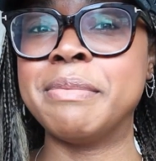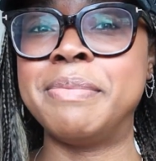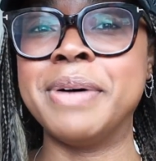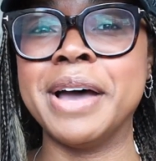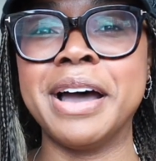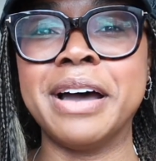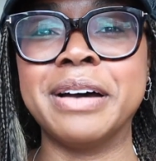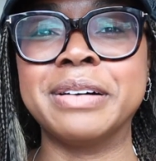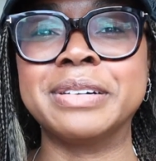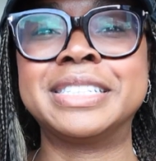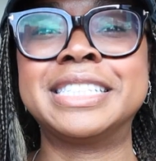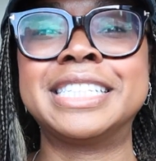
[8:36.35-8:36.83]

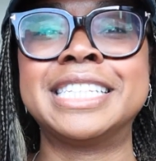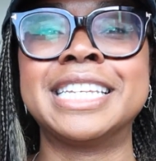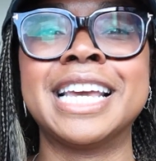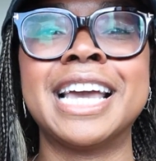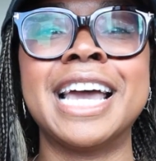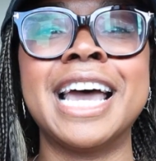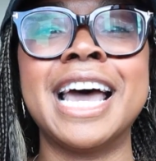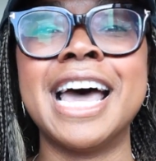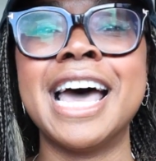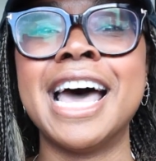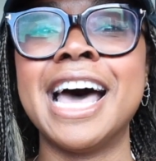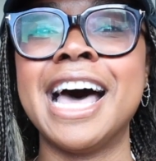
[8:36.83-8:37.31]
about
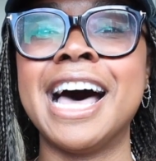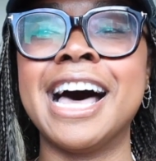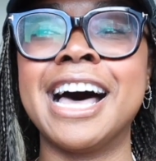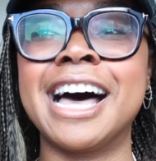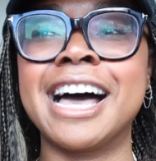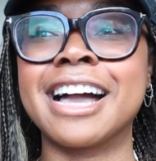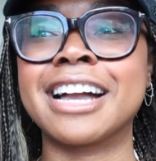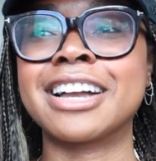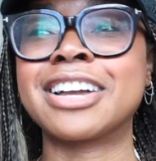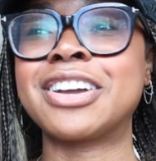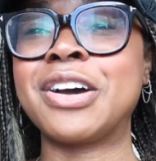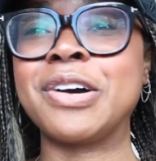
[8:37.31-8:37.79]

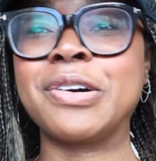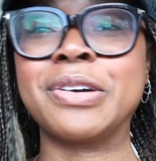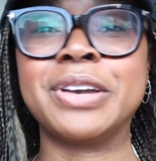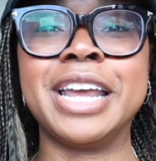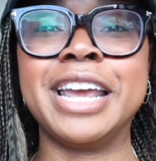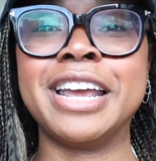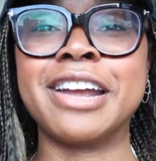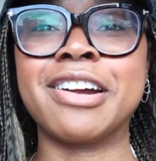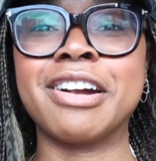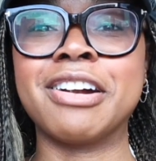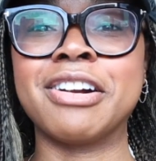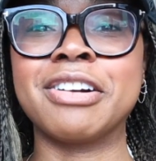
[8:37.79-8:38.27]
uh,
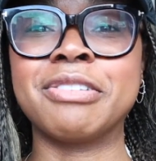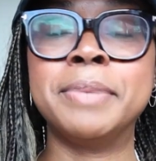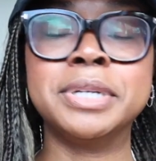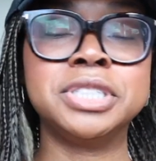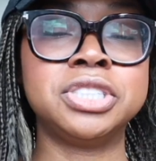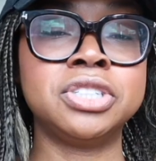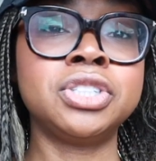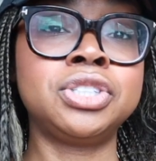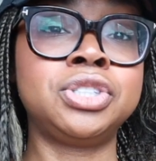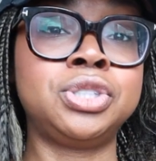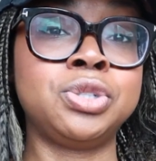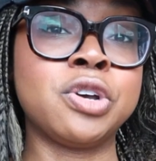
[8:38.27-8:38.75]
coding or
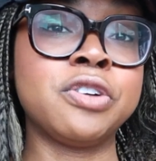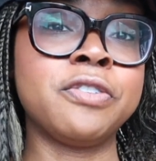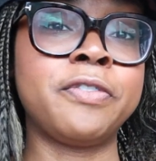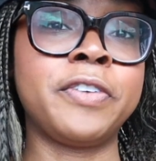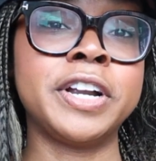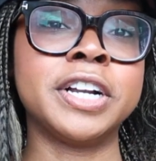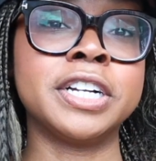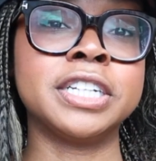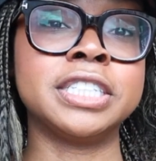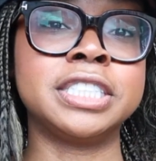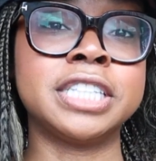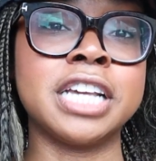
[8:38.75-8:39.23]
but just do it
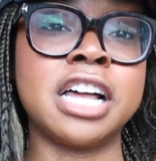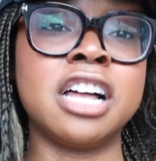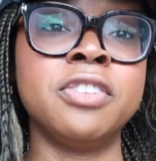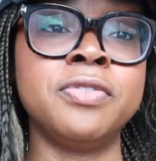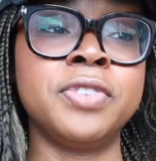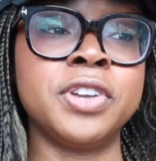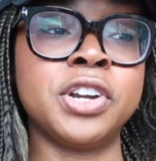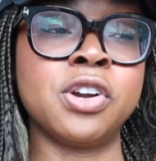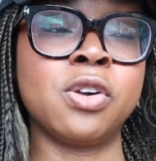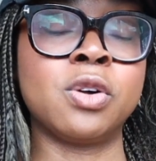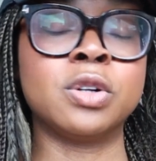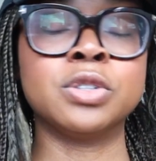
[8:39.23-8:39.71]
for
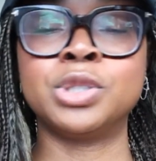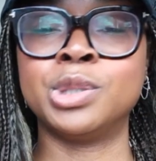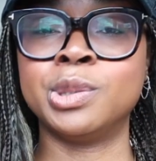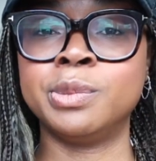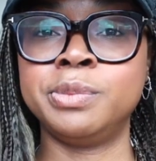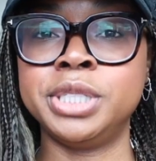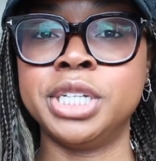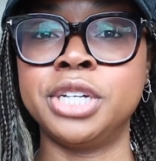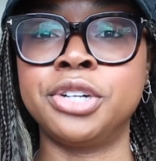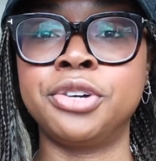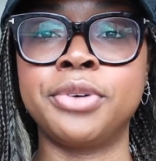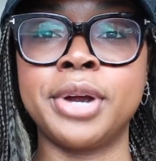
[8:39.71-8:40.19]
yourself and it'll also
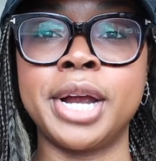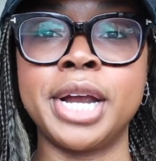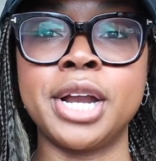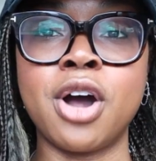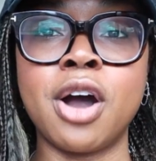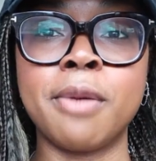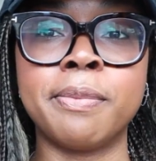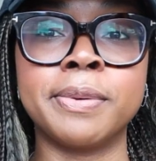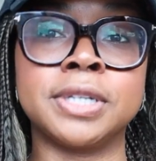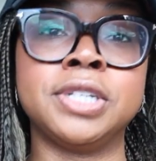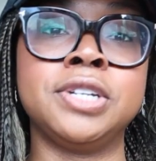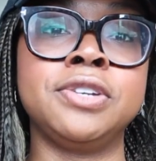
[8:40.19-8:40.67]
be a great
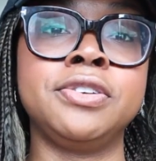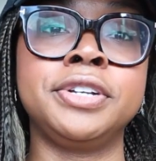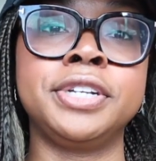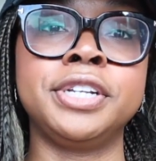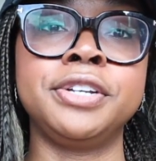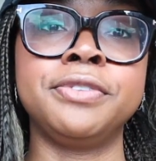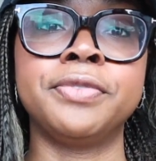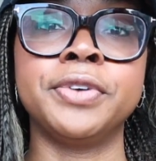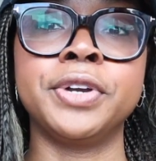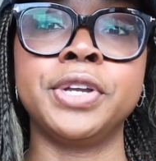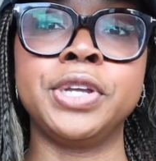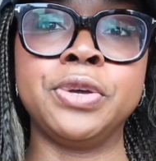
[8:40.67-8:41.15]

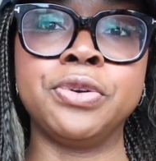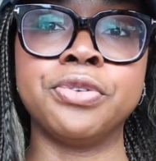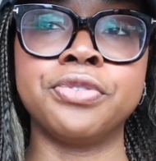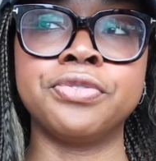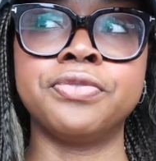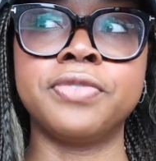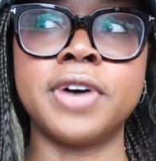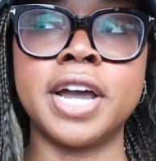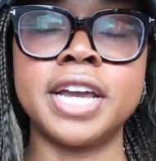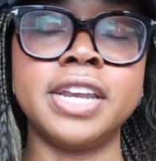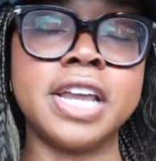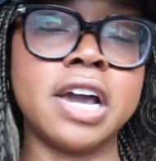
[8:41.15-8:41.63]
opportunity for you to
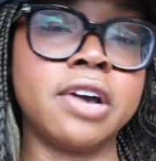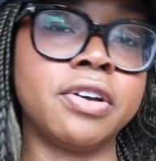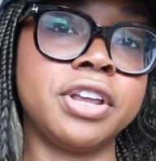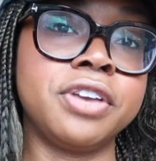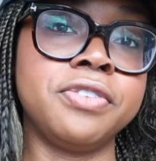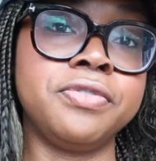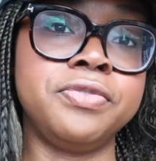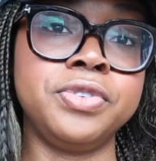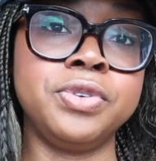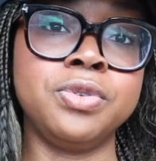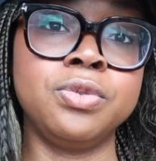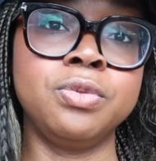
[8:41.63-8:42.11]
find out
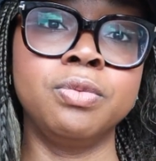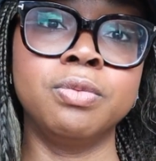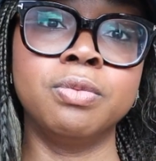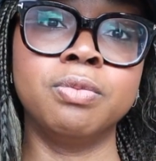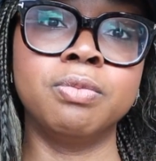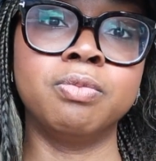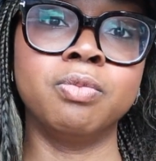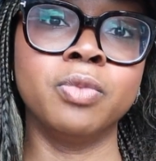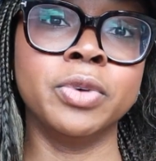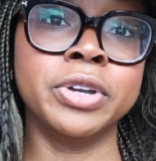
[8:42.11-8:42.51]
if you